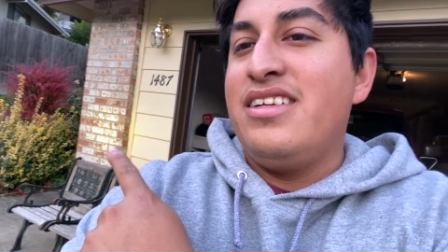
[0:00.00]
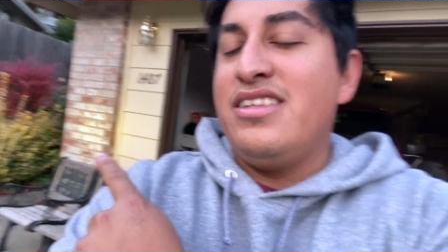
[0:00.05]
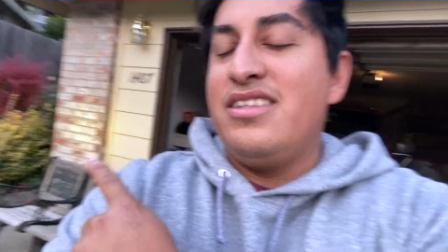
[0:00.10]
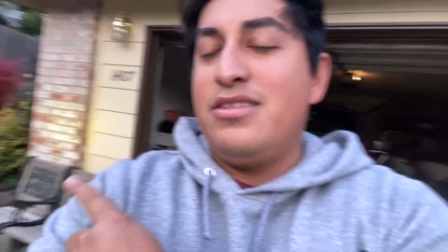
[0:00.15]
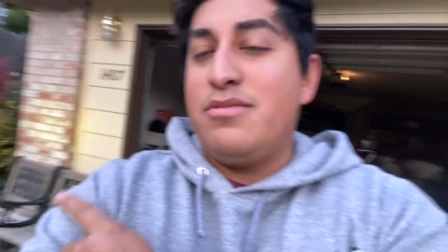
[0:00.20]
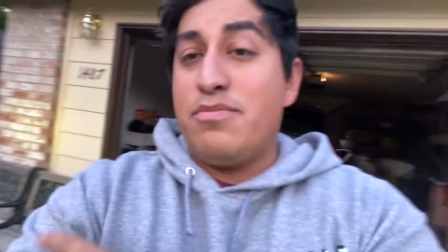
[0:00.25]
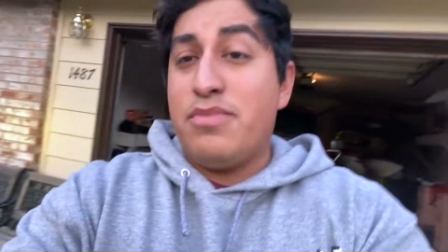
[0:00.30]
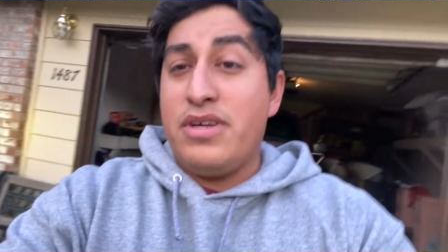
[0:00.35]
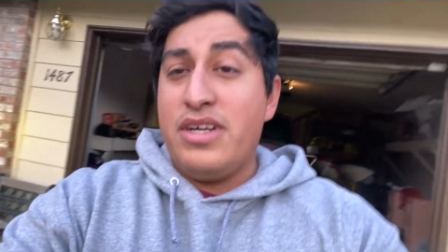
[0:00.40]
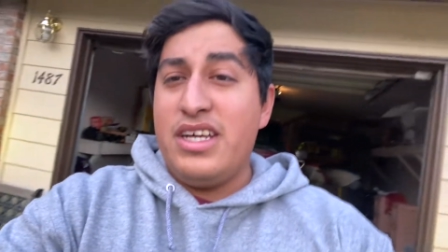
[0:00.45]

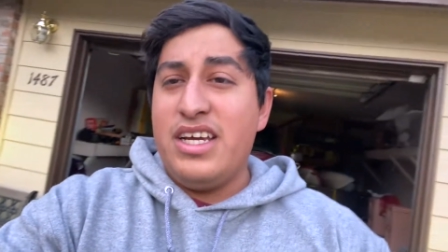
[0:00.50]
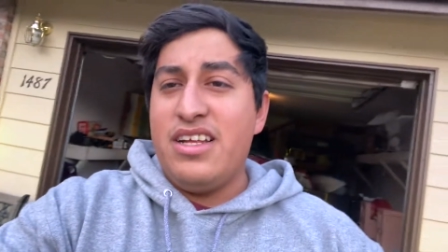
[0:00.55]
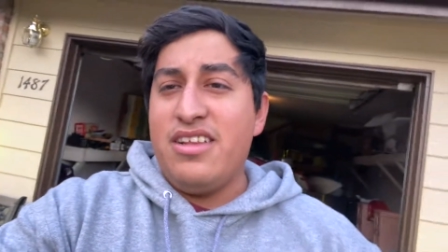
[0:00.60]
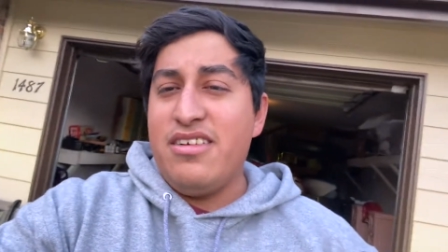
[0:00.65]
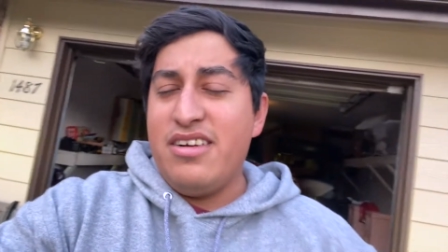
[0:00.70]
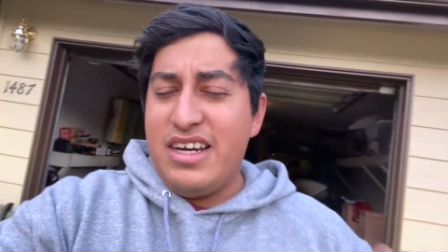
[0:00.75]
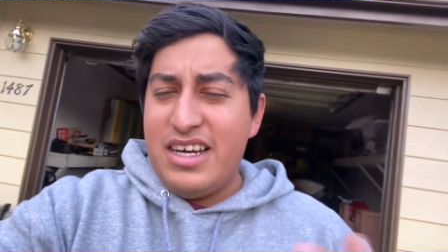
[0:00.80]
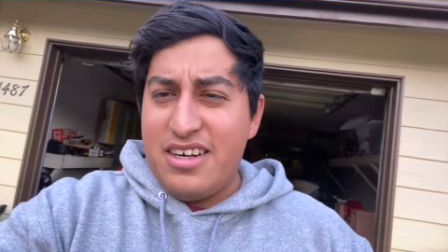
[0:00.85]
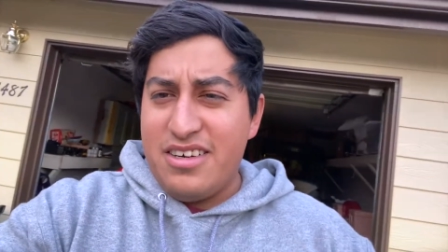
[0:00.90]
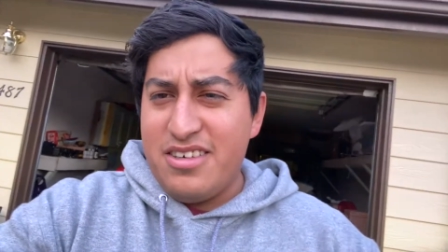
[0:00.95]
It's bright
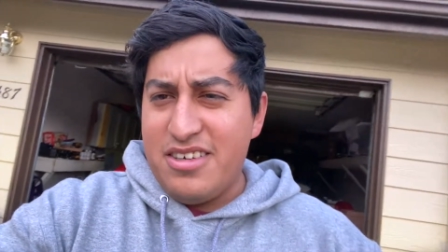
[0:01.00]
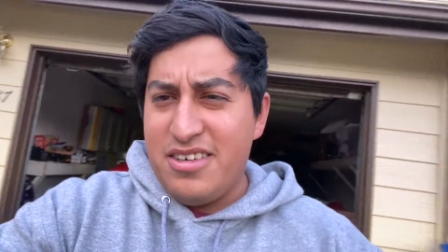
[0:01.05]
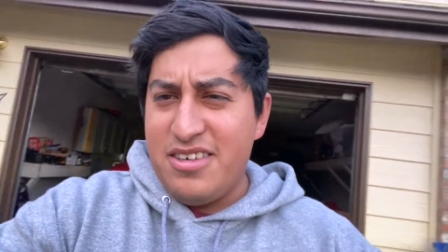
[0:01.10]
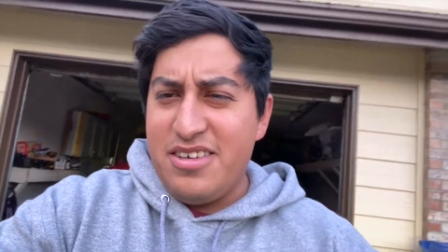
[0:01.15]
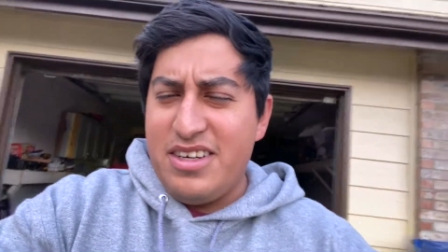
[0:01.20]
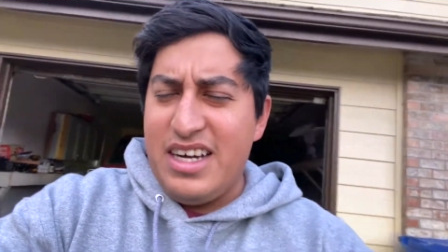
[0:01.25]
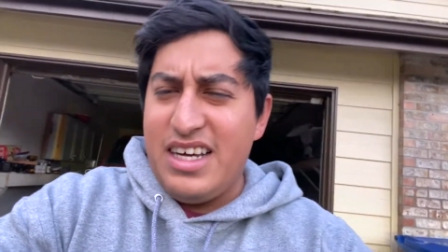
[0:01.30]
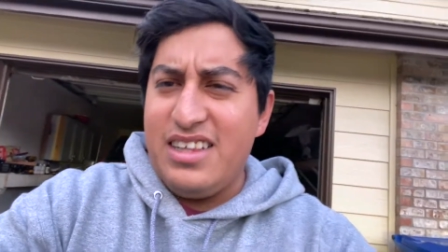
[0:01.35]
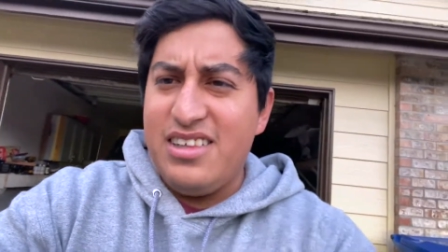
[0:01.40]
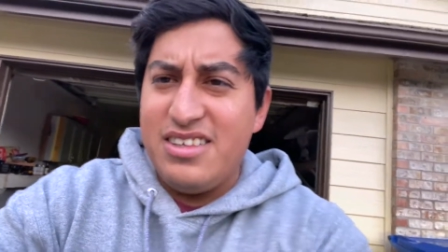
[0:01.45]
yellow. I don't know.
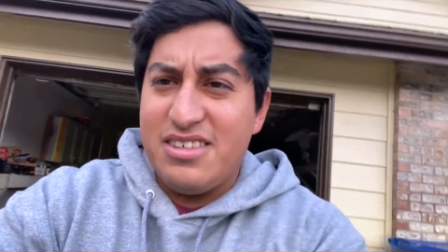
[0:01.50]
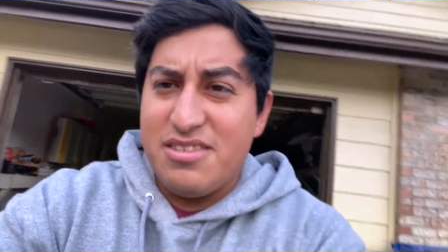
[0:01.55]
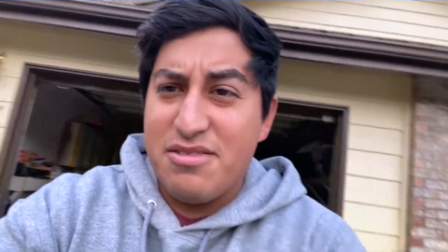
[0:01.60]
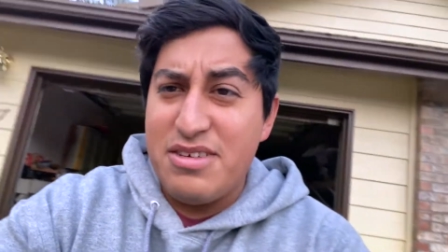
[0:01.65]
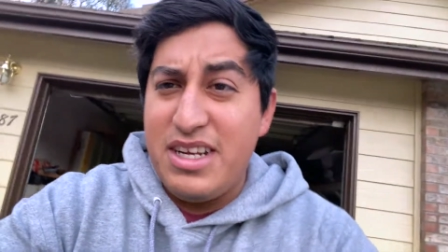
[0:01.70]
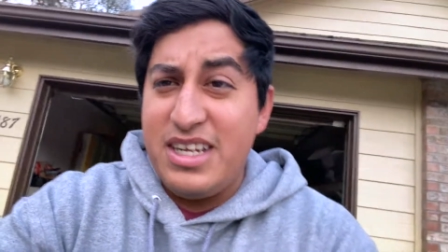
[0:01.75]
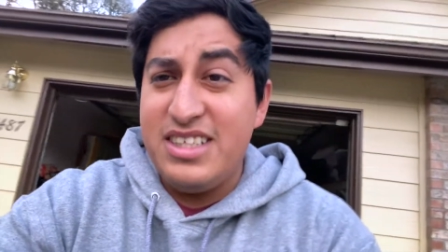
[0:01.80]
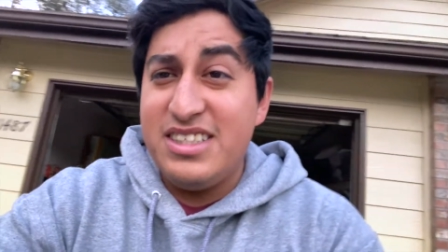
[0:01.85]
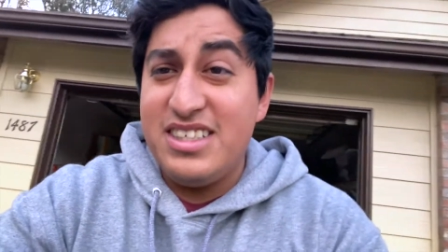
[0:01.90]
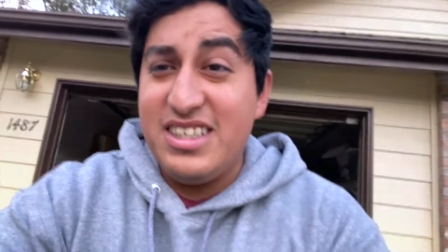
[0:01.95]
I looked
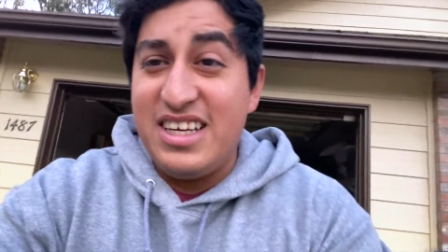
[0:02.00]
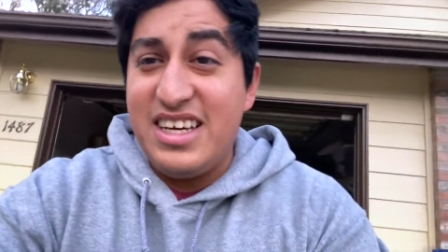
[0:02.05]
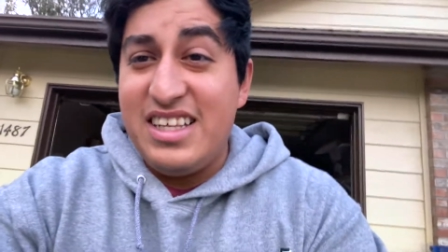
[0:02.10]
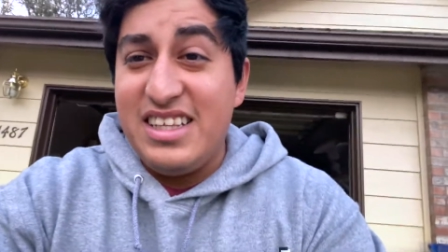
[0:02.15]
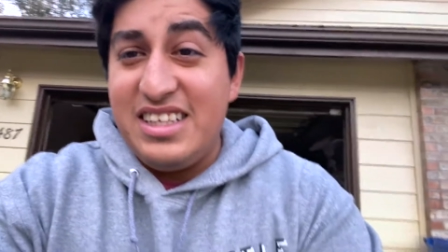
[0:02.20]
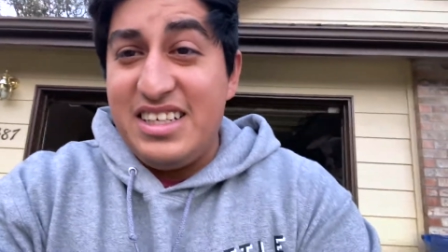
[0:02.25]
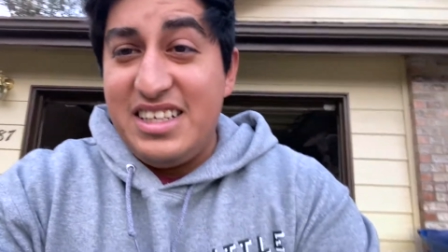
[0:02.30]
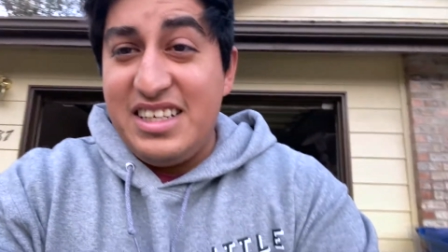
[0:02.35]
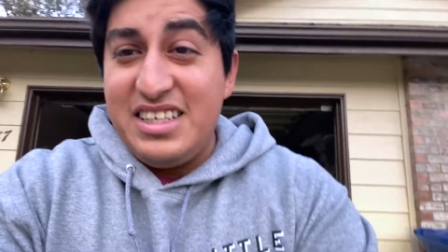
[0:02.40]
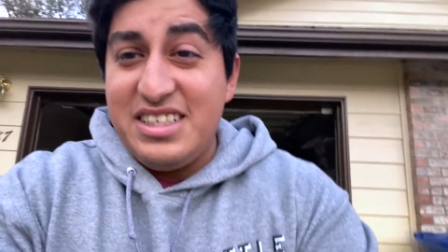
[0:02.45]
right into the
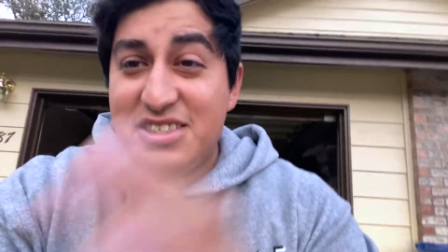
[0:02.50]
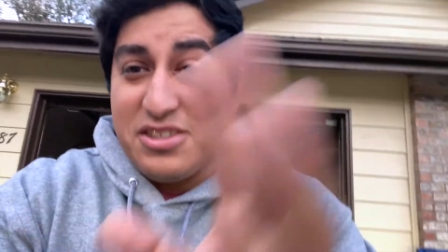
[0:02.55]
LED,